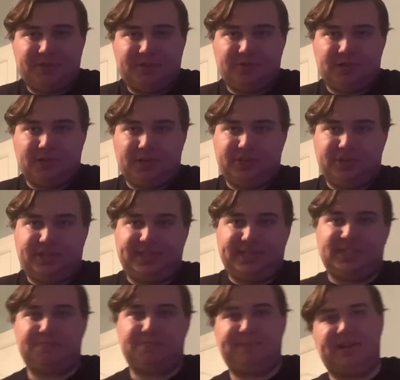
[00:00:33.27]
trilogy is
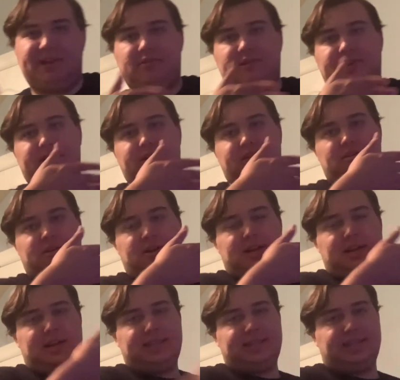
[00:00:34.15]
superior
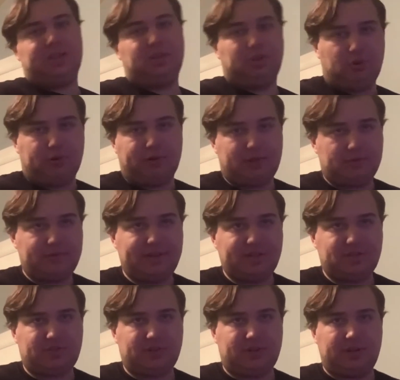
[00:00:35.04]
than the Lord of the
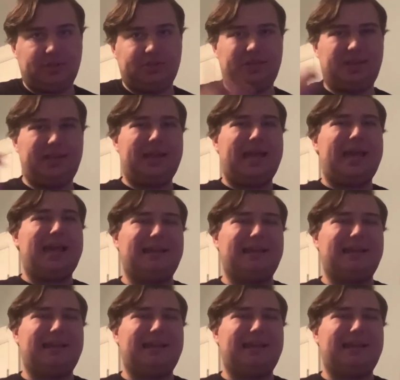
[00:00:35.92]
Rings trilogy,